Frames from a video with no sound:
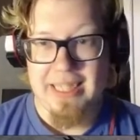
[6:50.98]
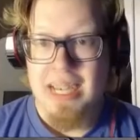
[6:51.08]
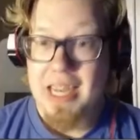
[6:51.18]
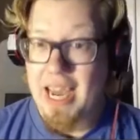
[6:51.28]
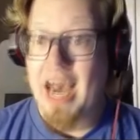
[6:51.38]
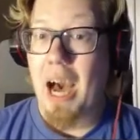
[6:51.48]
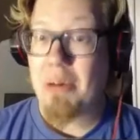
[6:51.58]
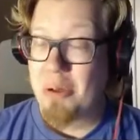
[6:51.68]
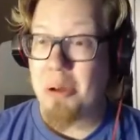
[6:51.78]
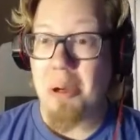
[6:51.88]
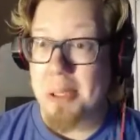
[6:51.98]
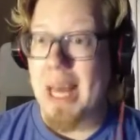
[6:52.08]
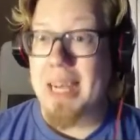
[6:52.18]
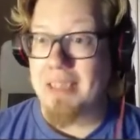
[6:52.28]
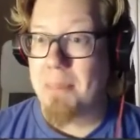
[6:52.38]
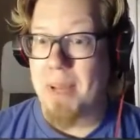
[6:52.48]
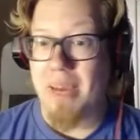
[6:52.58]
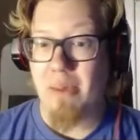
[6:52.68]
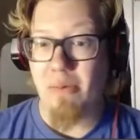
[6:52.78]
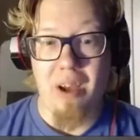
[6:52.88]
Yeah, how do you like to
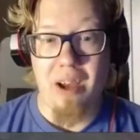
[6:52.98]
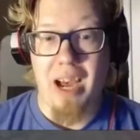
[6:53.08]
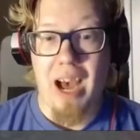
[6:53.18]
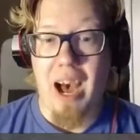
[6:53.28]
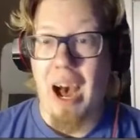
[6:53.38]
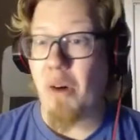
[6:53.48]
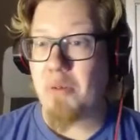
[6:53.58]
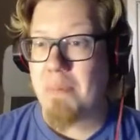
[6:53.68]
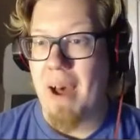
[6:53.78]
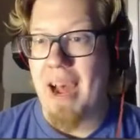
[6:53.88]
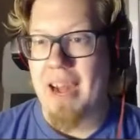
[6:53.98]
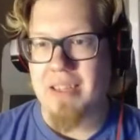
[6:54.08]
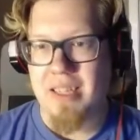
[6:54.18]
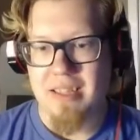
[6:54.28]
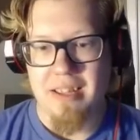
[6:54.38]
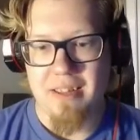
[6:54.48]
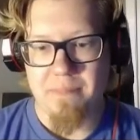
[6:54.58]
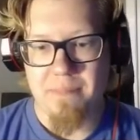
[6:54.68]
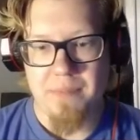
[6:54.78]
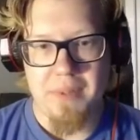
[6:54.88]
be outmatched?
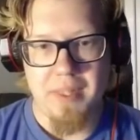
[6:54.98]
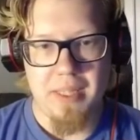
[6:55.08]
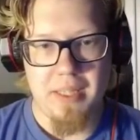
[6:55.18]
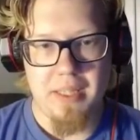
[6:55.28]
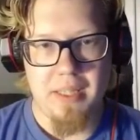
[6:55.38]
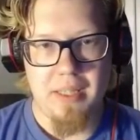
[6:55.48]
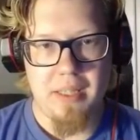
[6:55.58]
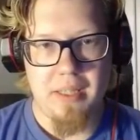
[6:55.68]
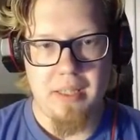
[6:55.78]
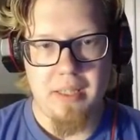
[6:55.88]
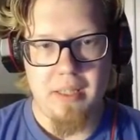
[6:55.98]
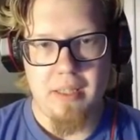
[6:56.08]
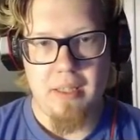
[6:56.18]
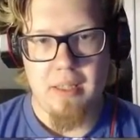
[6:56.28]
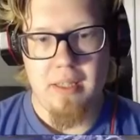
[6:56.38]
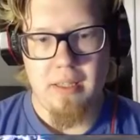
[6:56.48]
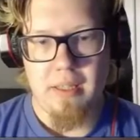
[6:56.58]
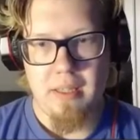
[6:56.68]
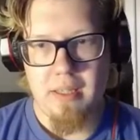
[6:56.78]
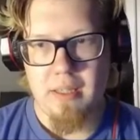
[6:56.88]
Into war's team.
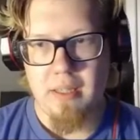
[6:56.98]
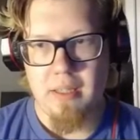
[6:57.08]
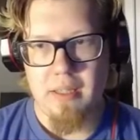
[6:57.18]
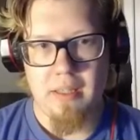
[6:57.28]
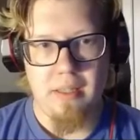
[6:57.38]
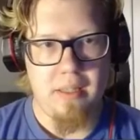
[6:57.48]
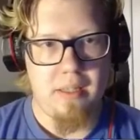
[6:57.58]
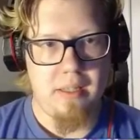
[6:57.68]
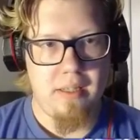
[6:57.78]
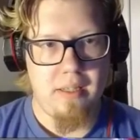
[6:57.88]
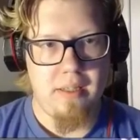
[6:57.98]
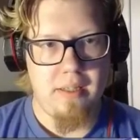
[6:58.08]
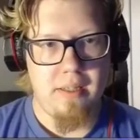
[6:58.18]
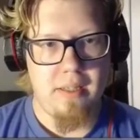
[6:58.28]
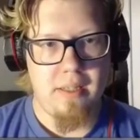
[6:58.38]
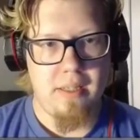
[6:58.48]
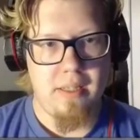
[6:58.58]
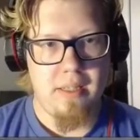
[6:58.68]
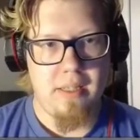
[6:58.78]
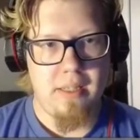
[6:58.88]
Dire structures are fortified.
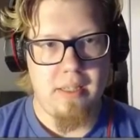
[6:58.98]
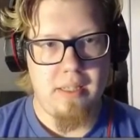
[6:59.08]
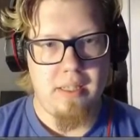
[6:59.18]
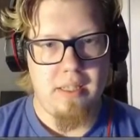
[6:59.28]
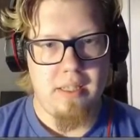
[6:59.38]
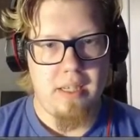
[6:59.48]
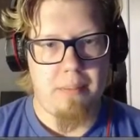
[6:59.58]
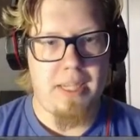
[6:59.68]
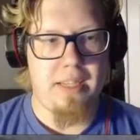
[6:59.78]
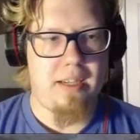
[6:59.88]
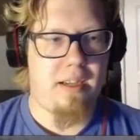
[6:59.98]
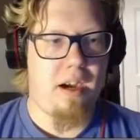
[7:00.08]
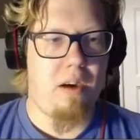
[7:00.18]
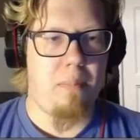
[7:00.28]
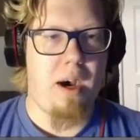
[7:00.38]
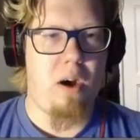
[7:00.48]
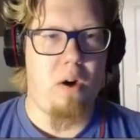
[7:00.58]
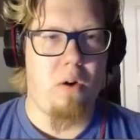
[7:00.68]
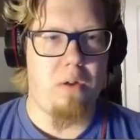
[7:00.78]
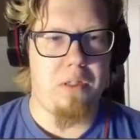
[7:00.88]
I mean, come
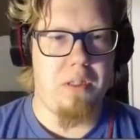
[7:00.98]
on.